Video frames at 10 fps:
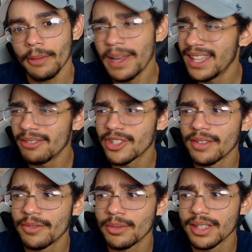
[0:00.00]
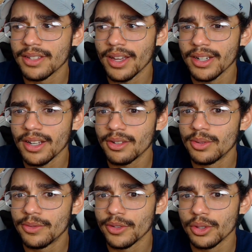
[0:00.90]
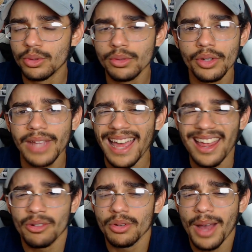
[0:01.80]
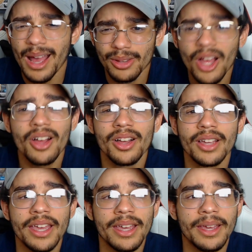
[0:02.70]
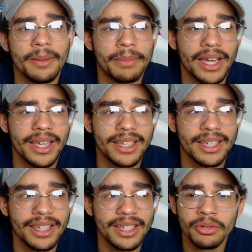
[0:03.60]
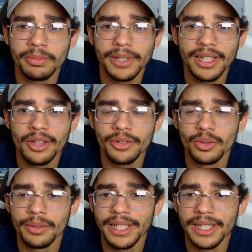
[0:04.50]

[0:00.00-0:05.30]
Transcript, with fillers: But he was living with his aunt and uncle for who knows, I don't know how long, but he was pretty close to him.